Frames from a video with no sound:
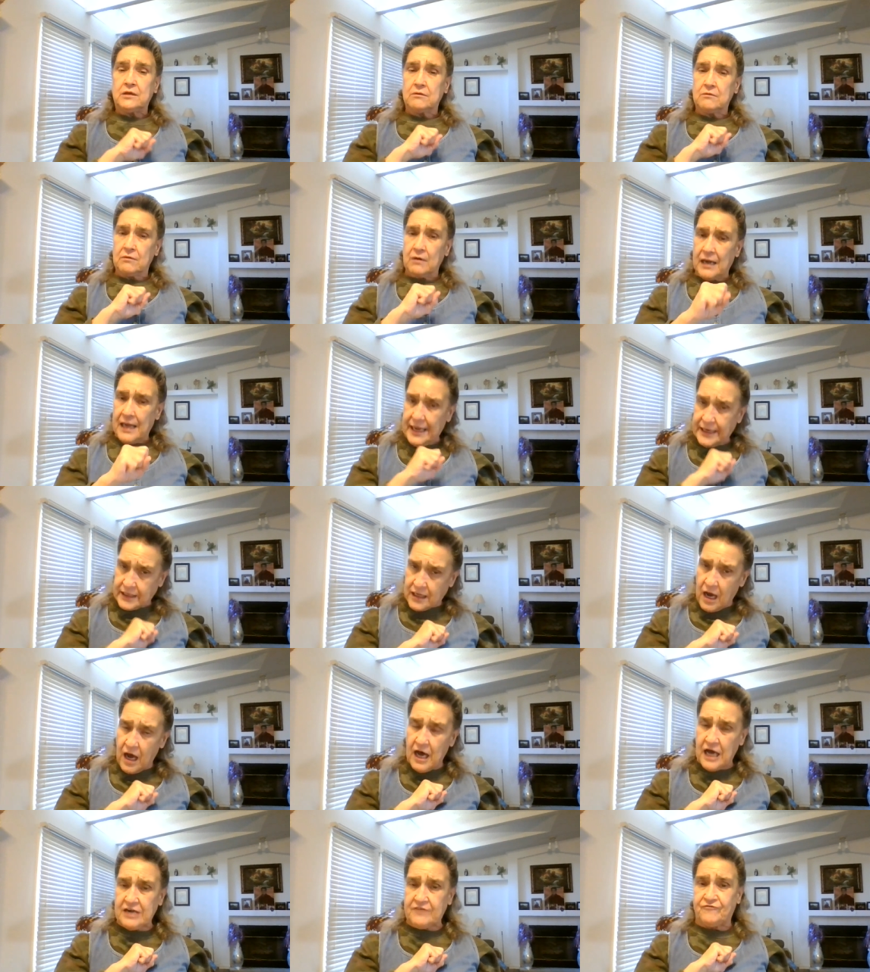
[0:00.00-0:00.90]
Let
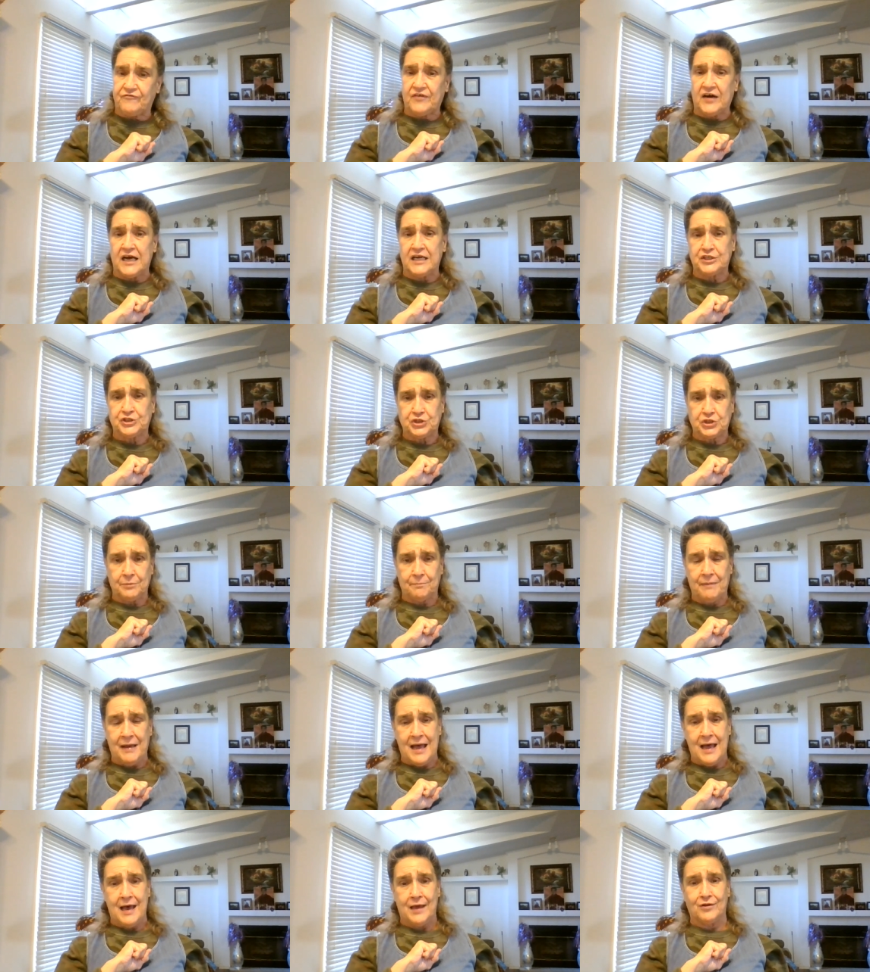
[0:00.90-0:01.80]
God fight your
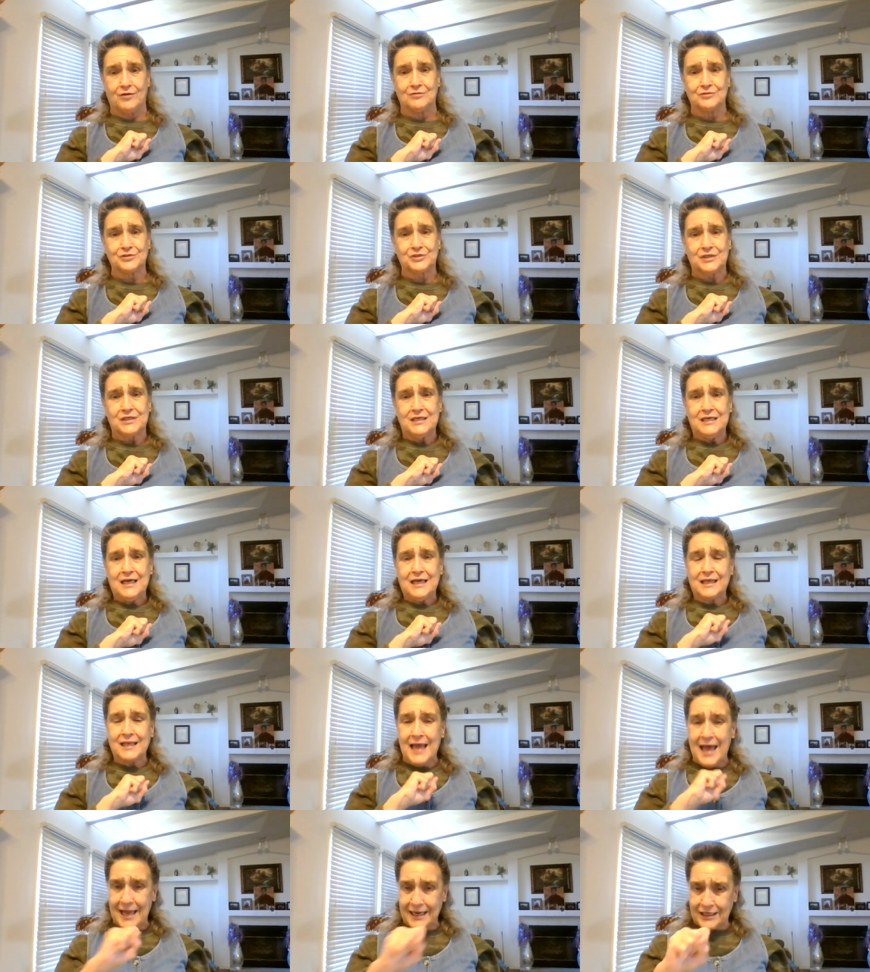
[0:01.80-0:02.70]
battles.
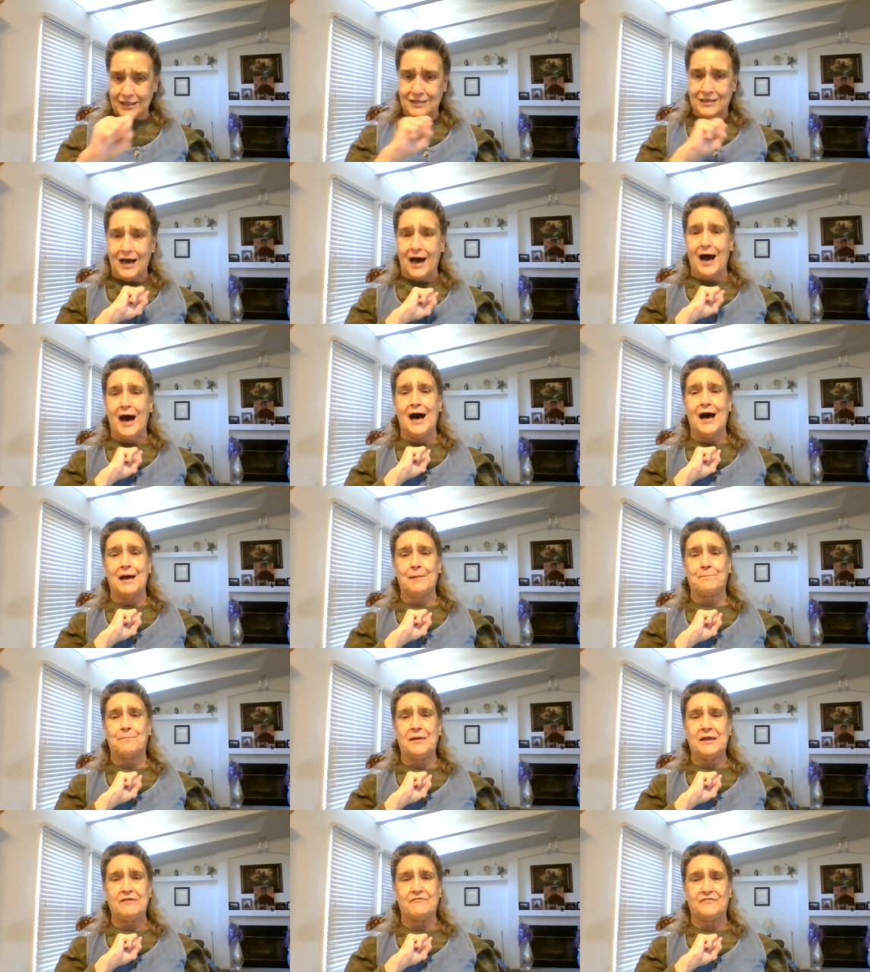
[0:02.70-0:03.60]
Let
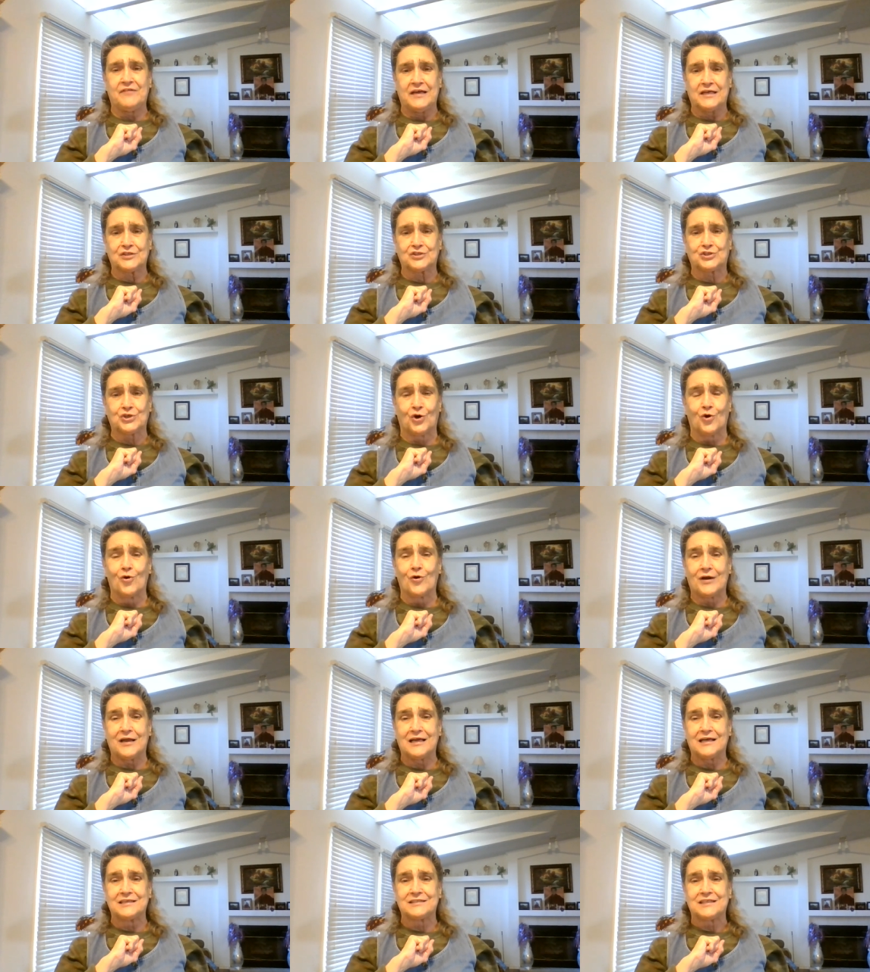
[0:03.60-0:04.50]
God be
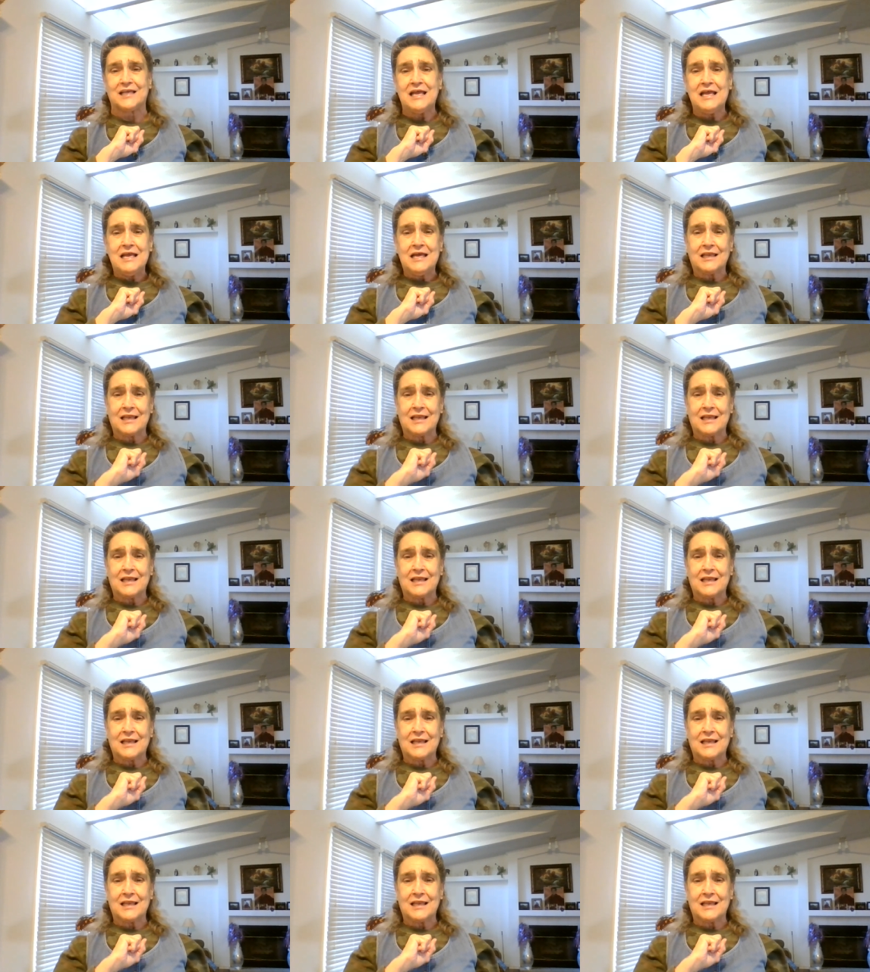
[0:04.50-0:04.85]
victorious.